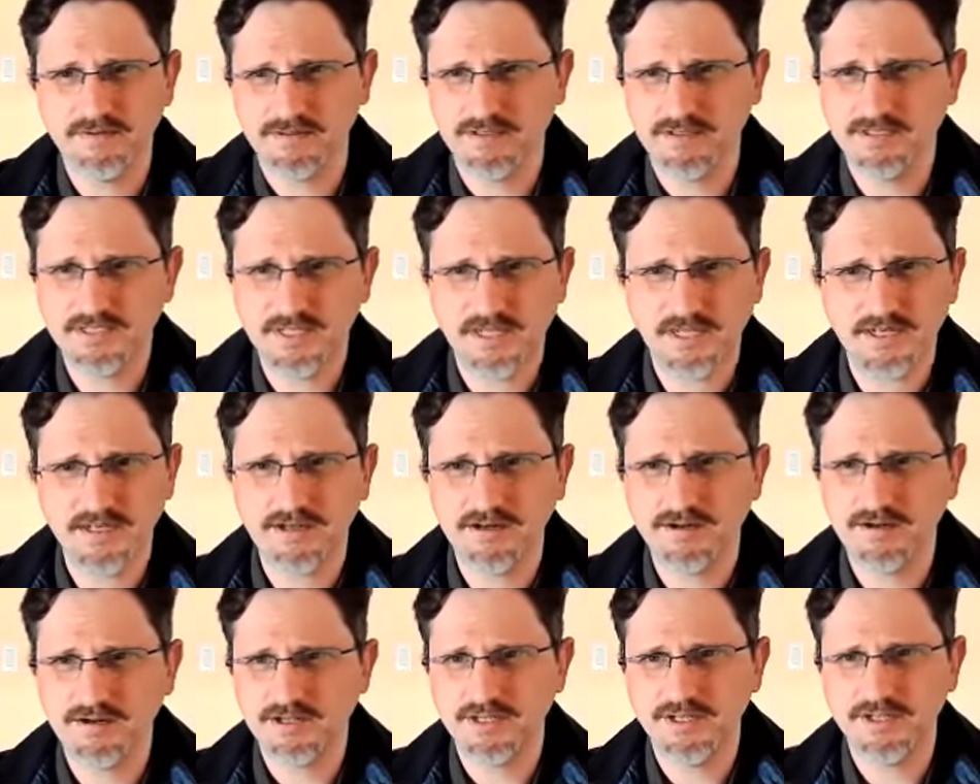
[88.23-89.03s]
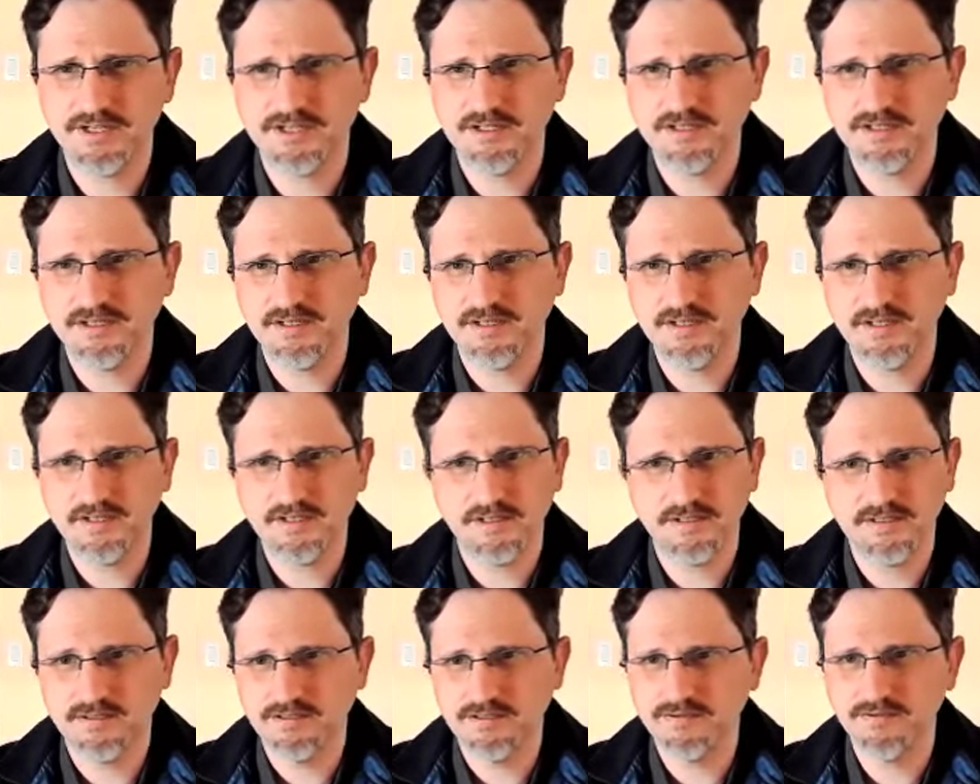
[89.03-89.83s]
designing our kitchen
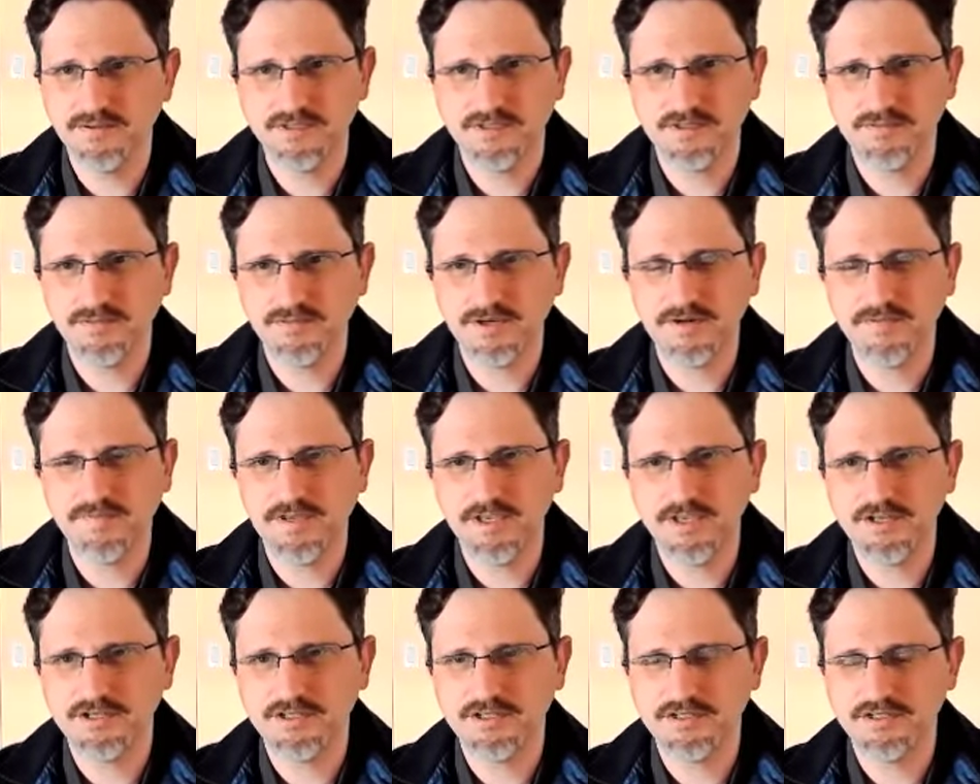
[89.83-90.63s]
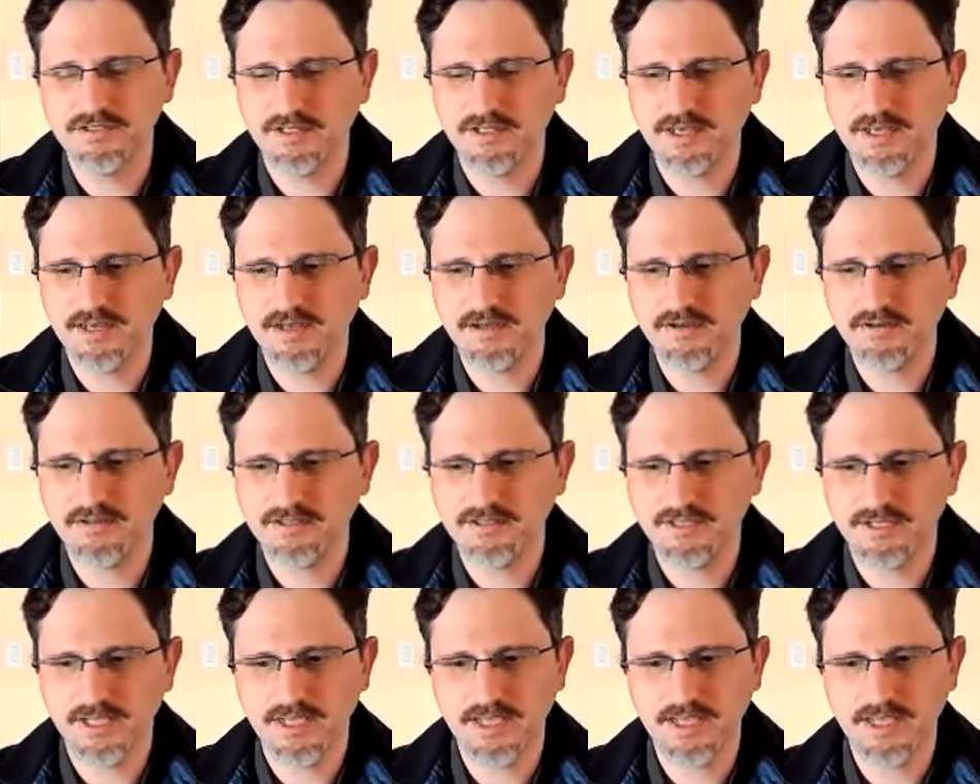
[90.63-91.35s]
and doing some renovations in the house.